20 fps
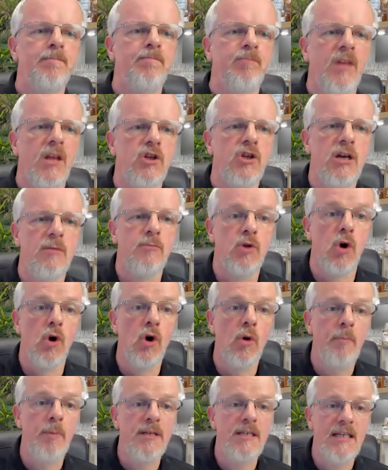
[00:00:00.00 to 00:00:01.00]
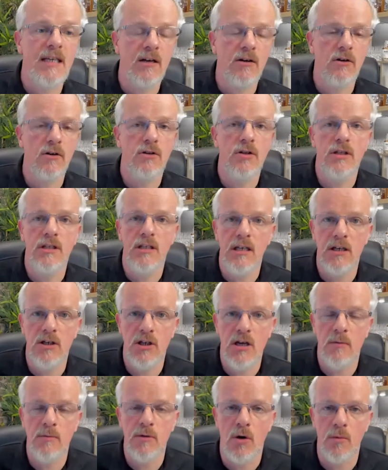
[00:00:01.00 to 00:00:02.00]
James Hope is here. Good to see you,
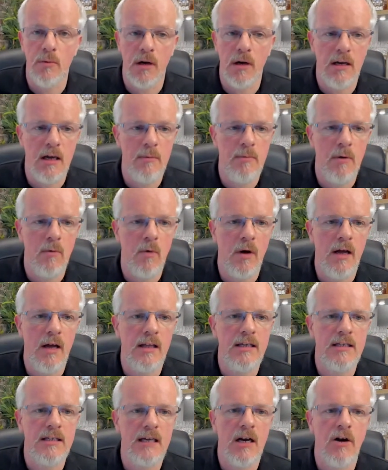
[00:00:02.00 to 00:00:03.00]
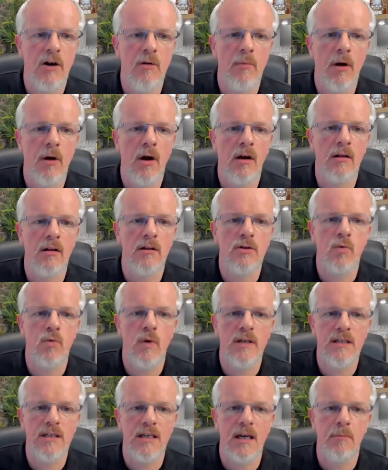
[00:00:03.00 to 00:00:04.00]
James. I hope you're keeping well. He's saying, how about English
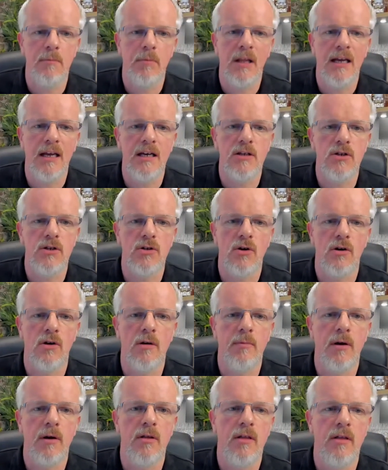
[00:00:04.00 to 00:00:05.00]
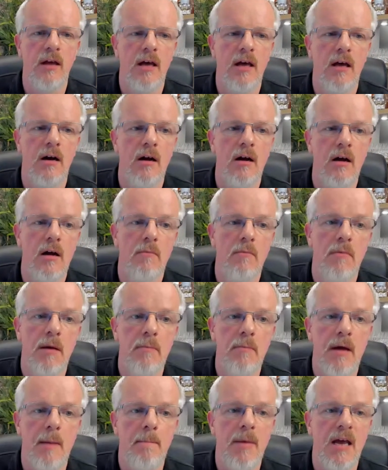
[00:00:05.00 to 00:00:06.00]
whiskey? Plenty to talk about there. Might
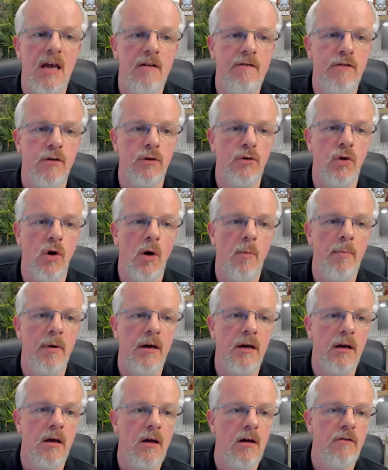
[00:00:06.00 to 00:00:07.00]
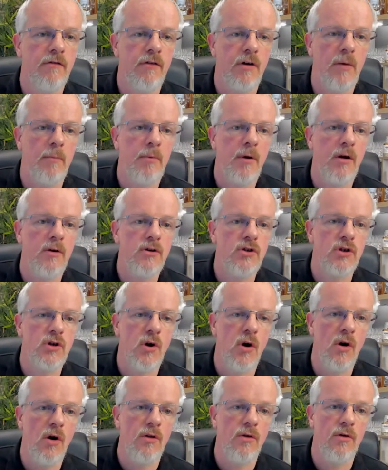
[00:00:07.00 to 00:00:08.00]
be a painful topic for a proud
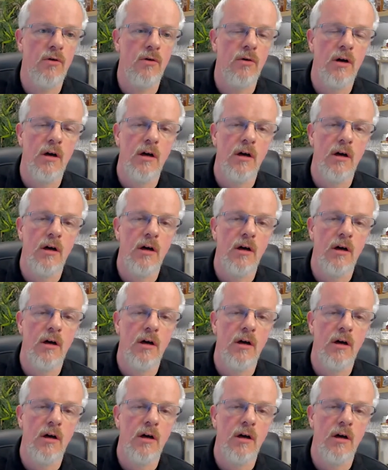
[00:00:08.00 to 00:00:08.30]
Scot, though.